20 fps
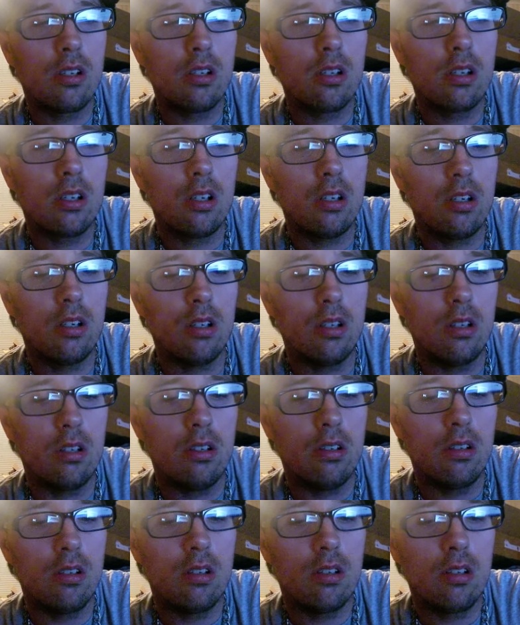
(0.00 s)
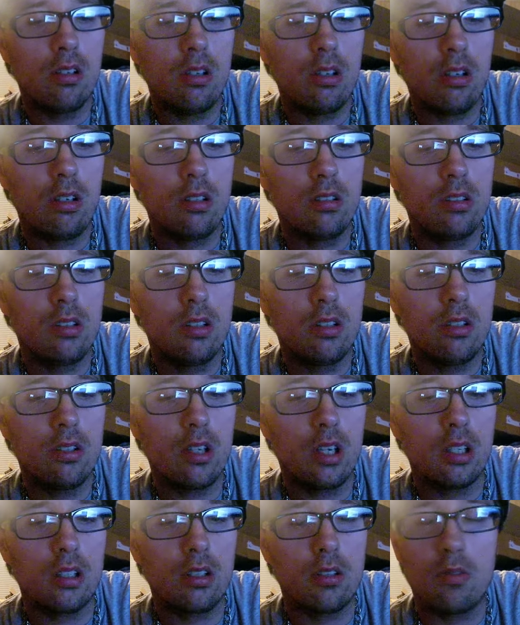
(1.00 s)
you know,
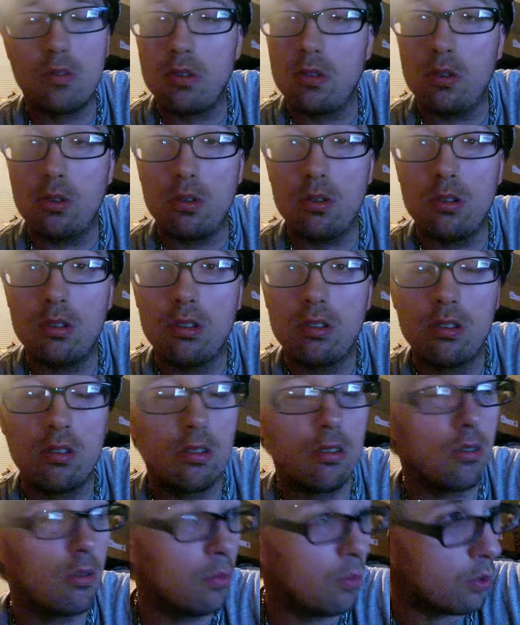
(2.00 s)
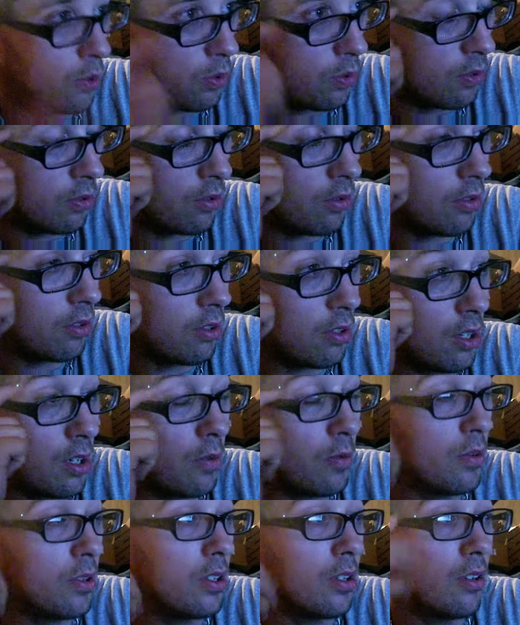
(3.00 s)
doctors, no, no borders, you know,
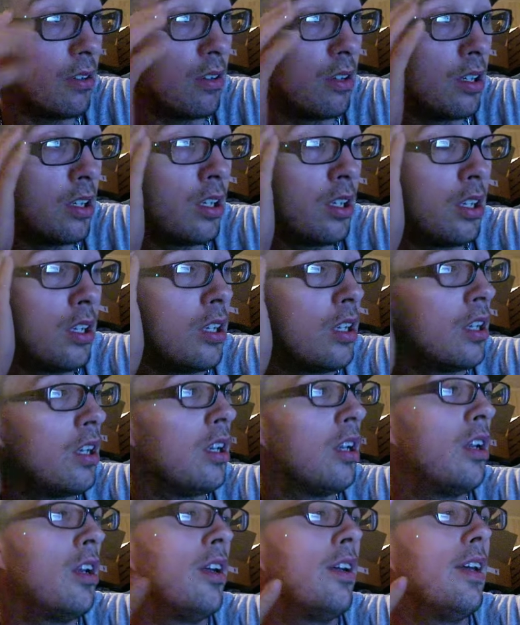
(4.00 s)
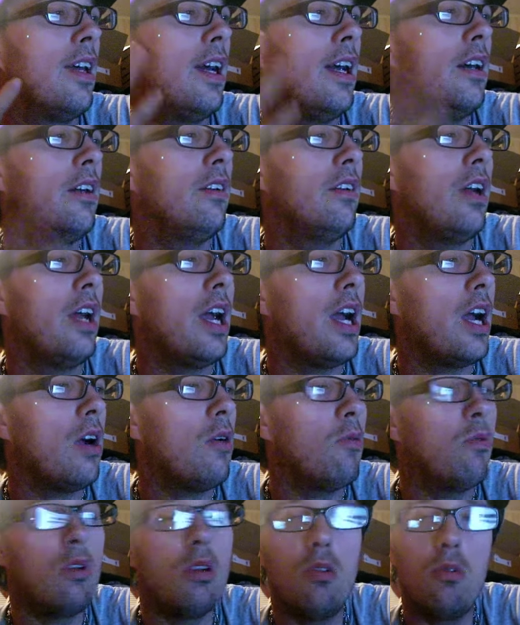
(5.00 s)
we do. I don't know how
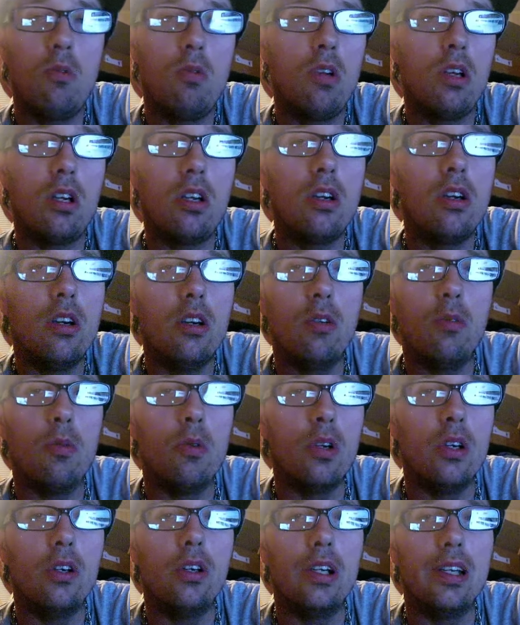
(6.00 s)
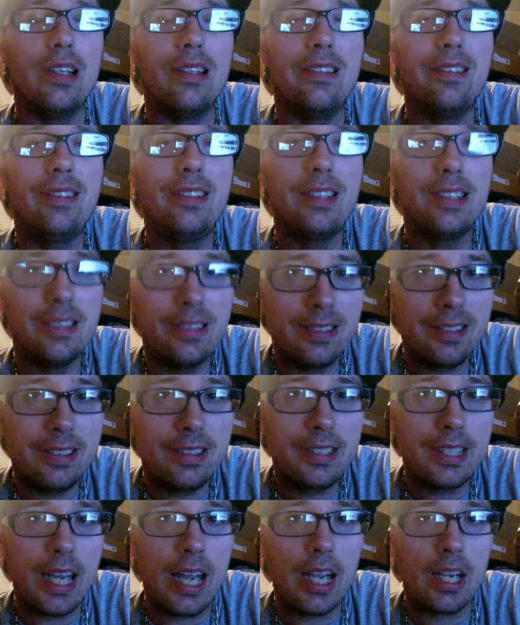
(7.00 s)
we, we could really
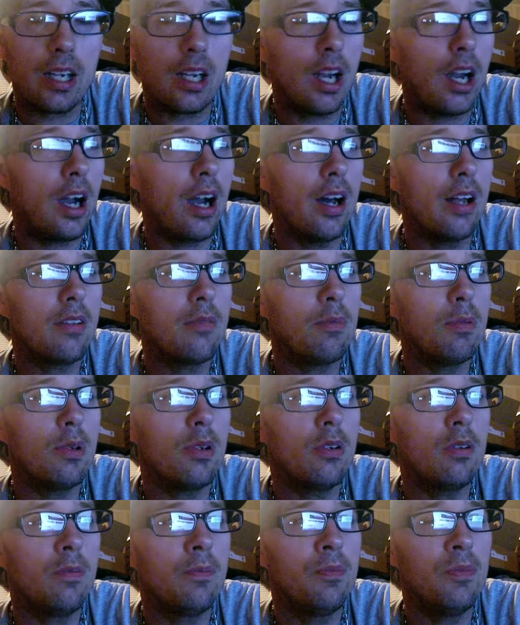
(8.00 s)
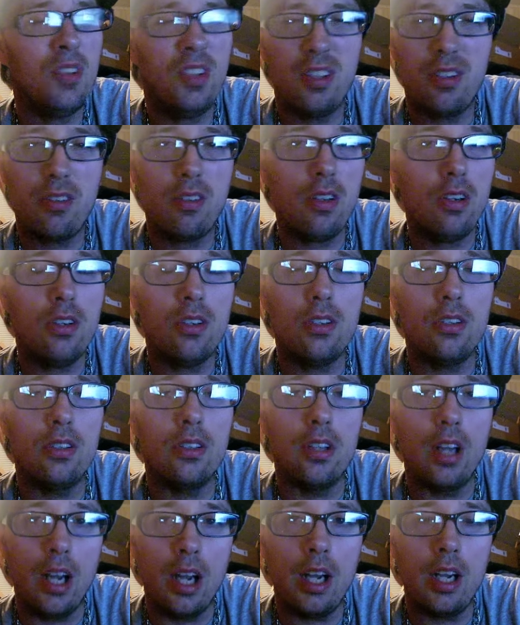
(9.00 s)
attack a hospital. or
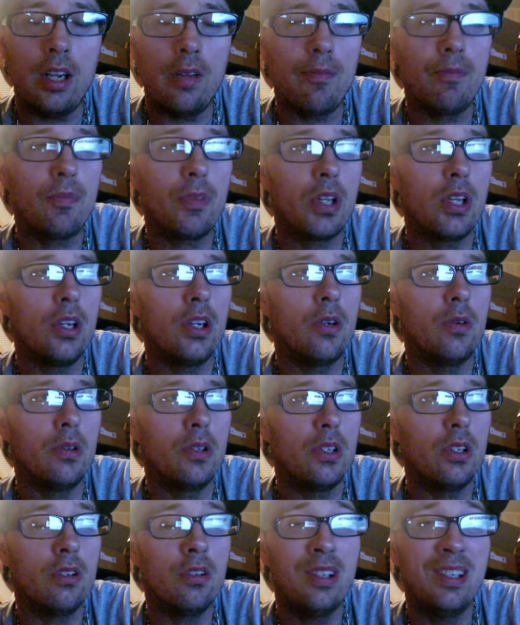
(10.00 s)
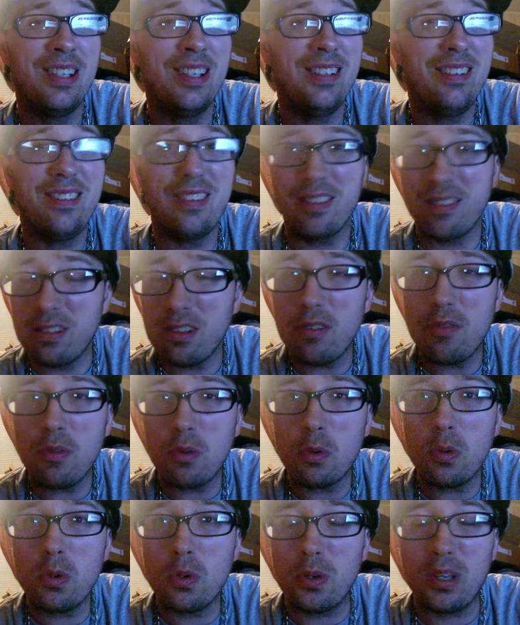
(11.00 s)
not, you know, we do. It's a civil
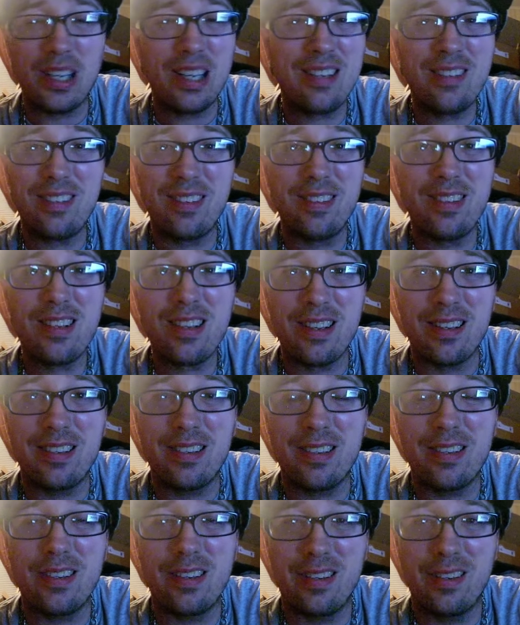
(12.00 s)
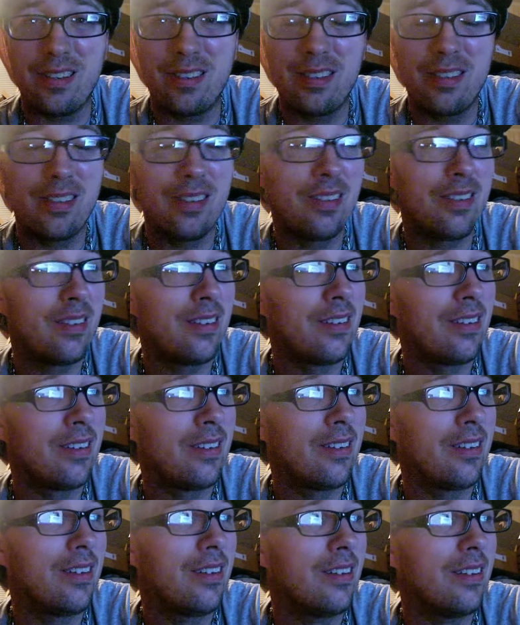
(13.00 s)
war, that's a thing, you know.
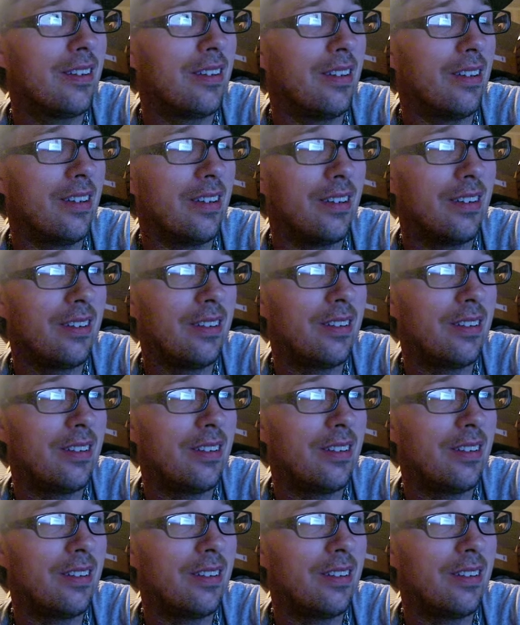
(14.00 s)
Uh,